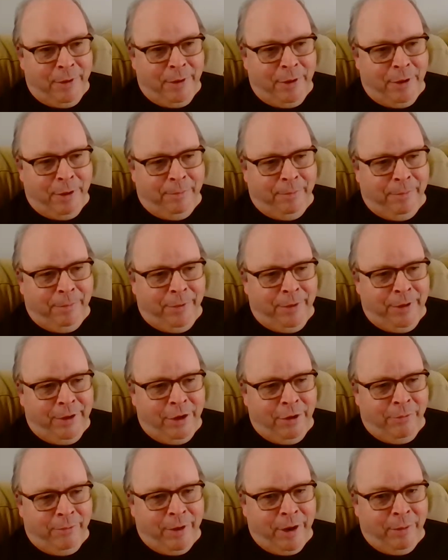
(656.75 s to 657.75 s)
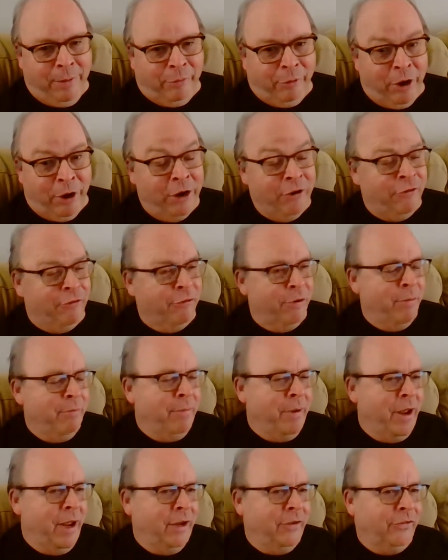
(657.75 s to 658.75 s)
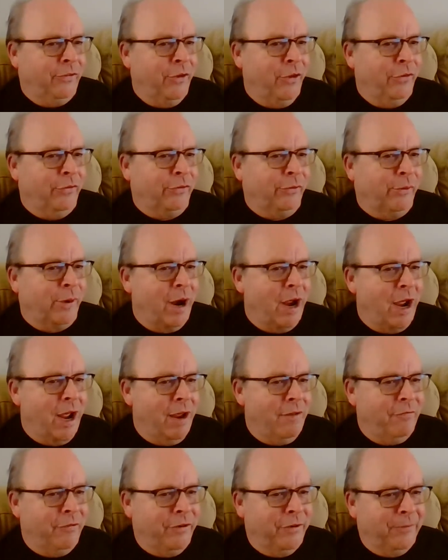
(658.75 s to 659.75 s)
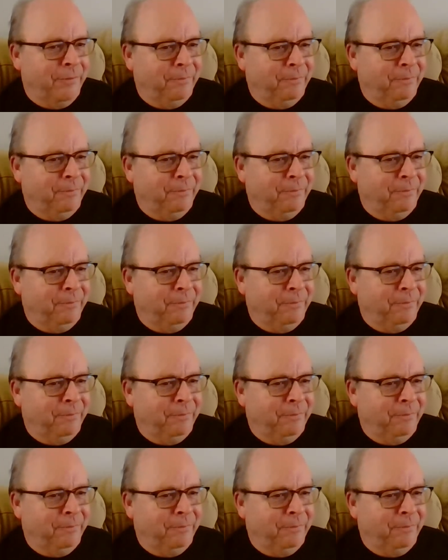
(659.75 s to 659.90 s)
brine shrimp eggs. Those arrived.